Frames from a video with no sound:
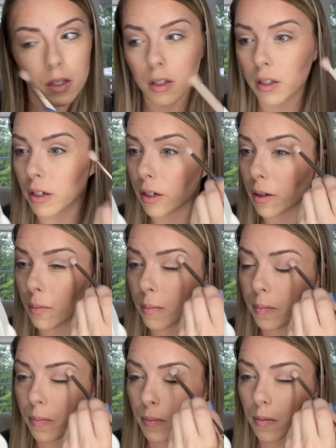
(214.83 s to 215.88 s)
There you go.
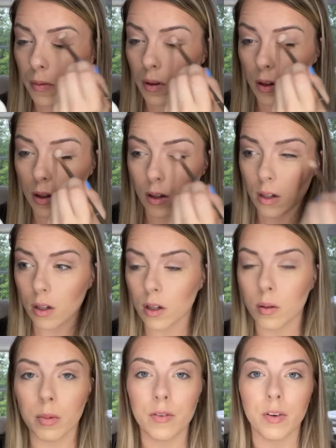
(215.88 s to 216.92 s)

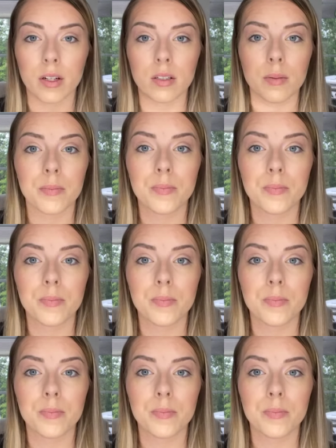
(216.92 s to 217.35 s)
Perfect.